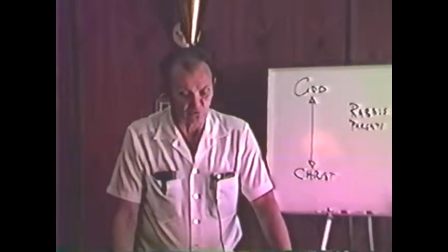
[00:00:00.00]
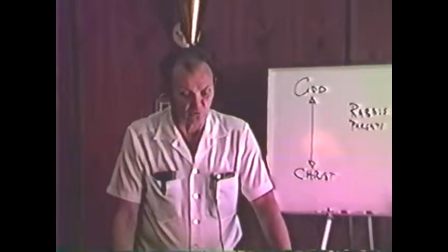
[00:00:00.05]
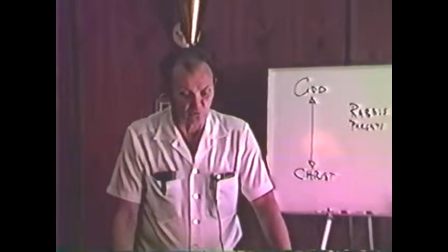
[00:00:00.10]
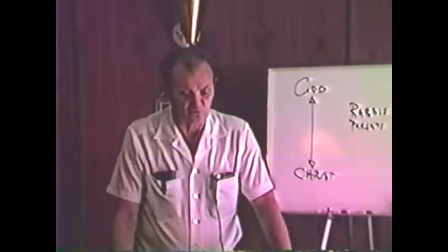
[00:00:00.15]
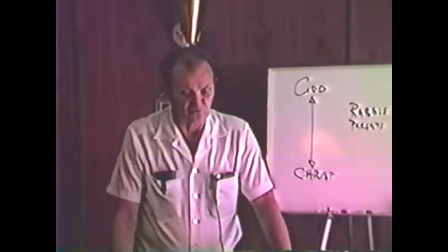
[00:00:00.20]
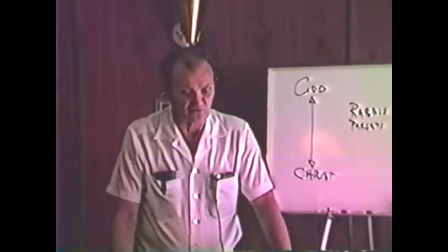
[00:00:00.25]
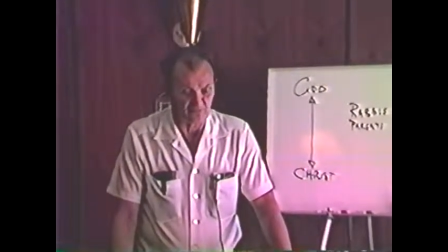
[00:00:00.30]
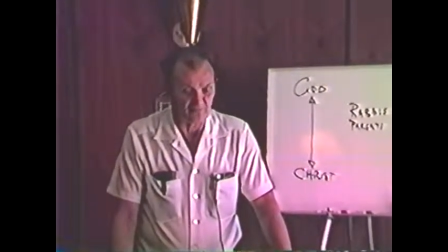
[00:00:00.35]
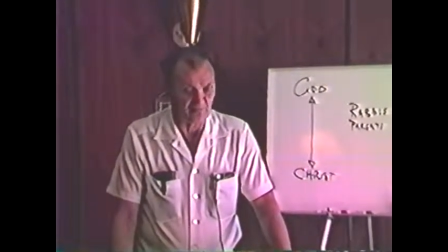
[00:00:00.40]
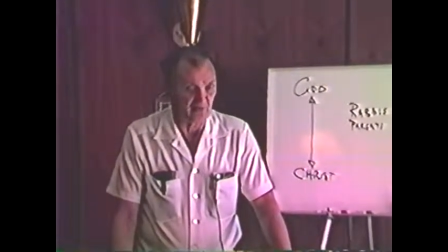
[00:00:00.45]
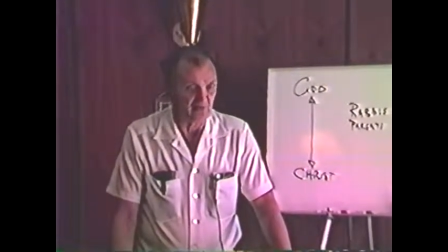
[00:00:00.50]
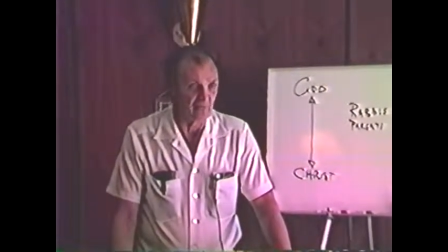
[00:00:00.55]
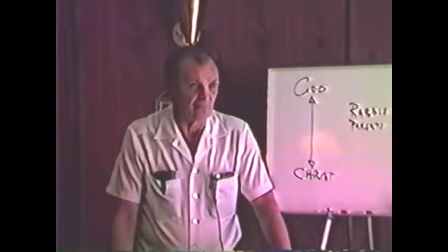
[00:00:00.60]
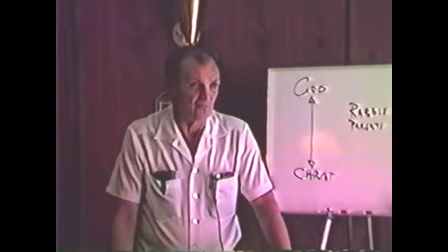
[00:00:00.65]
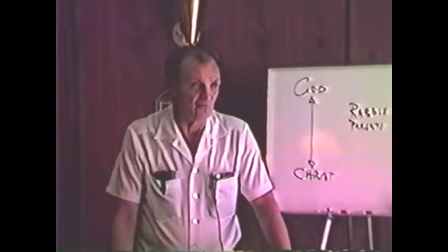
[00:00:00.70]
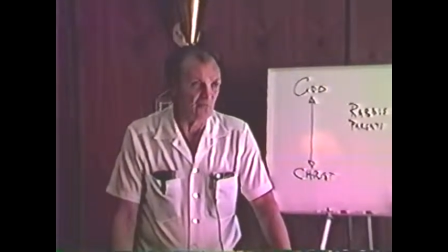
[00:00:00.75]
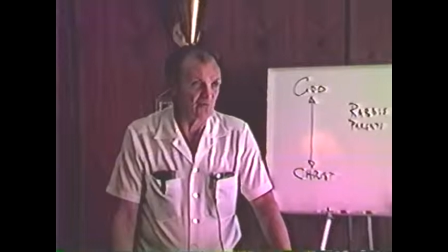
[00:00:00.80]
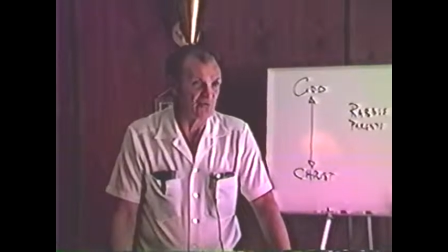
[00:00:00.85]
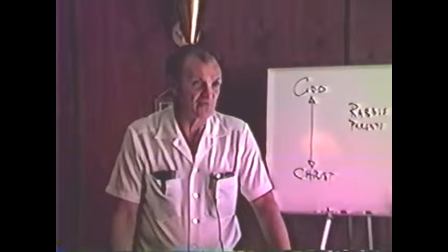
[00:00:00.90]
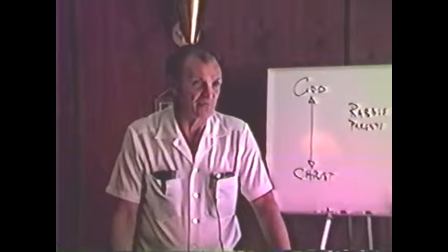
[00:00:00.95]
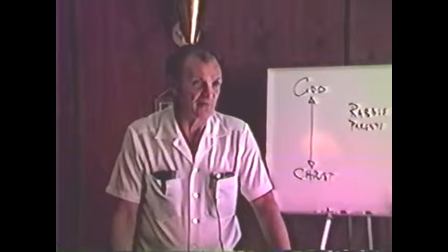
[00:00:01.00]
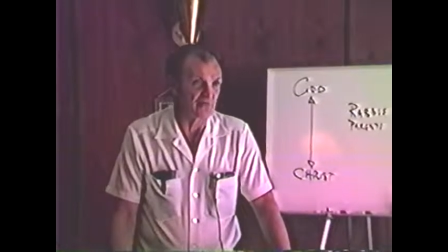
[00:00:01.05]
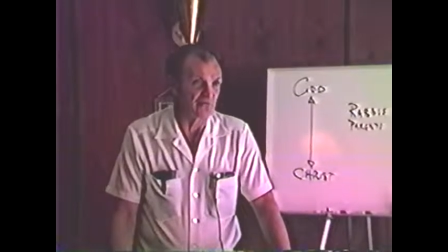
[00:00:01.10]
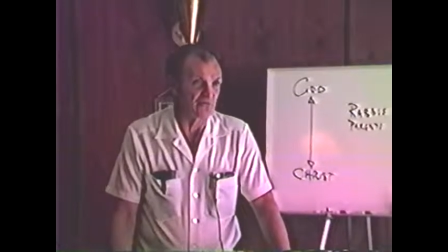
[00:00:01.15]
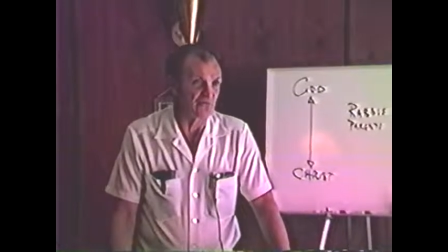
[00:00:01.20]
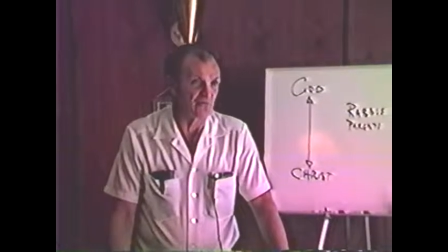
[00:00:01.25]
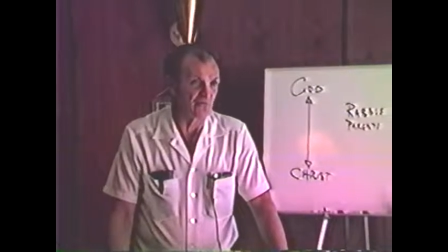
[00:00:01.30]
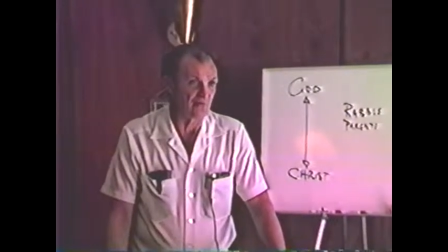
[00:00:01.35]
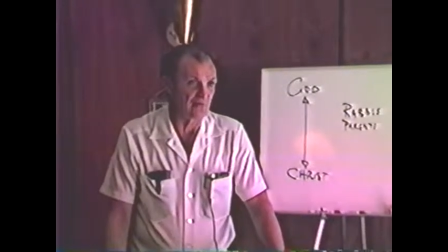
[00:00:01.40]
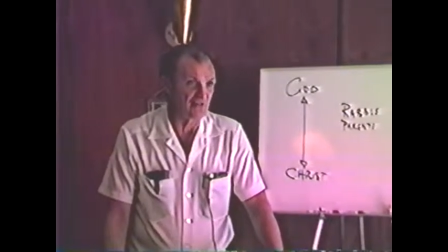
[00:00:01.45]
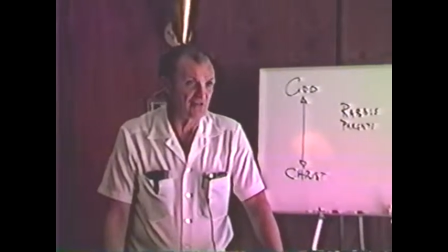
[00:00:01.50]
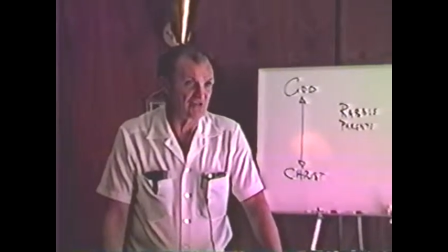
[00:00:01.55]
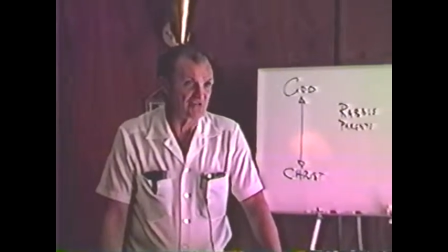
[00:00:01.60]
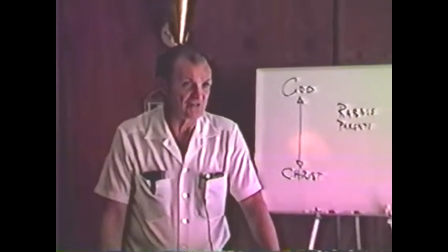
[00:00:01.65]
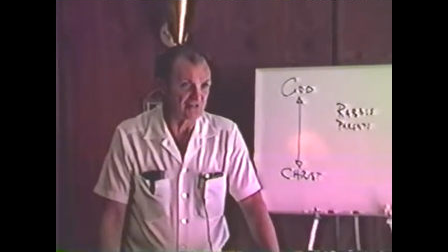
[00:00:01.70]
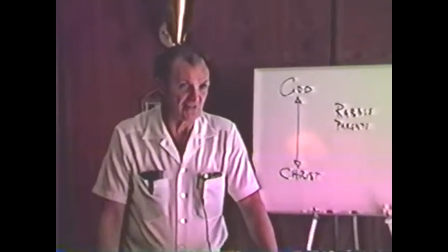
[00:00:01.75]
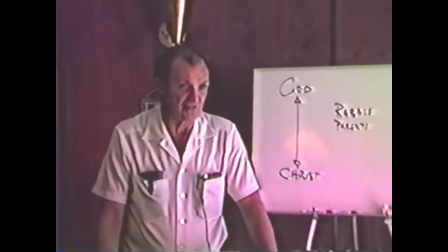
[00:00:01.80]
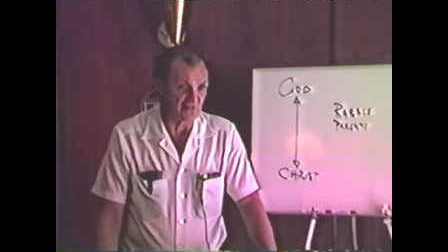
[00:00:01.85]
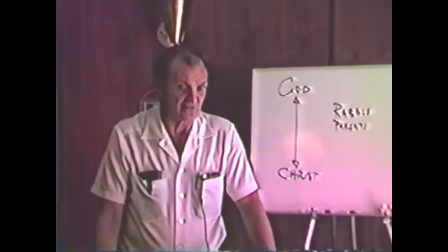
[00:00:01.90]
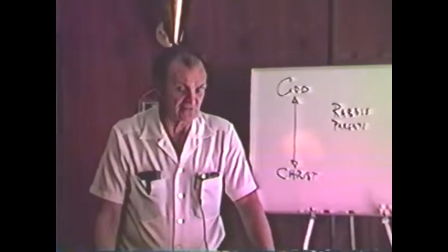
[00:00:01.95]
ought to pay more respect to the
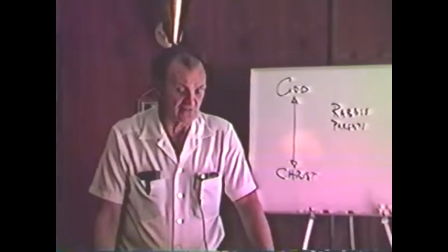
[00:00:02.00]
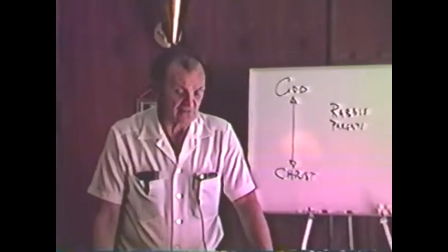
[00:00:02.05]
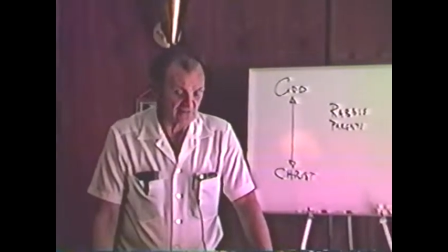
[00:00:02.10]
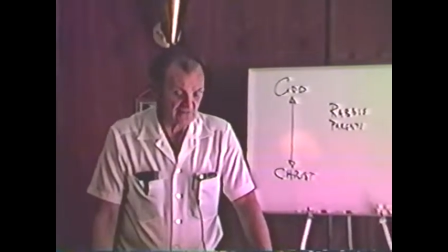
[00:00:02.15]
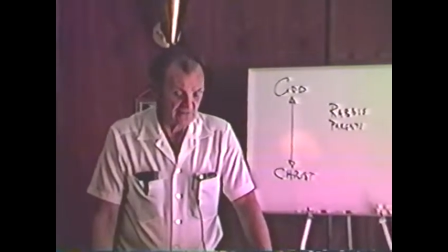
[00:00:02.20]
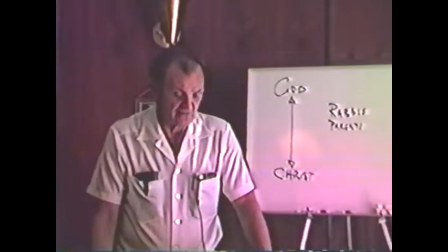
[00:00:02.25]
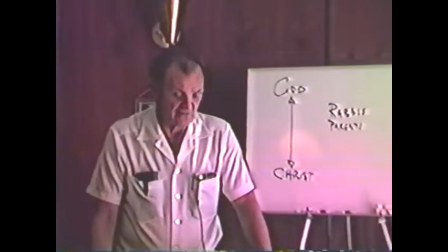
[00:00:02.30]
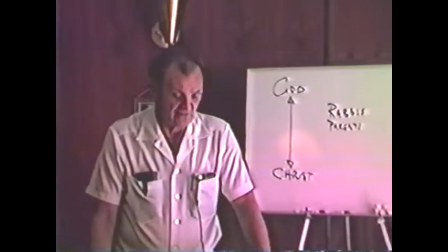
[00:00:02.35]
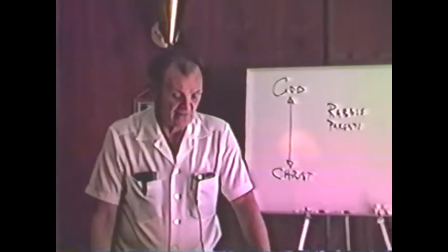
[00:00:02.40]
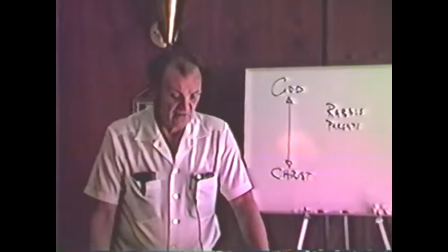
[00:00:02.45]
religious leaders.